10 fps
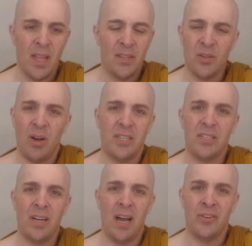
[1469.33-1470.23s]
So
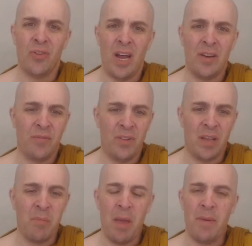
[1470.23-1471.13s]
I tried it for
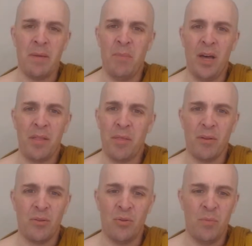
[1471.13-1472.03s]
like maybe a month
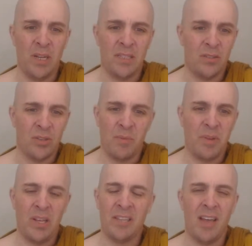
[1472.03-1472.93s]
or 2 months or
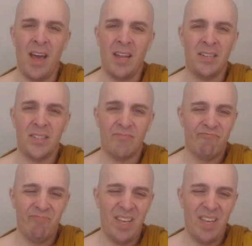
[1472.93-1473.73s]
something like that, and I was like,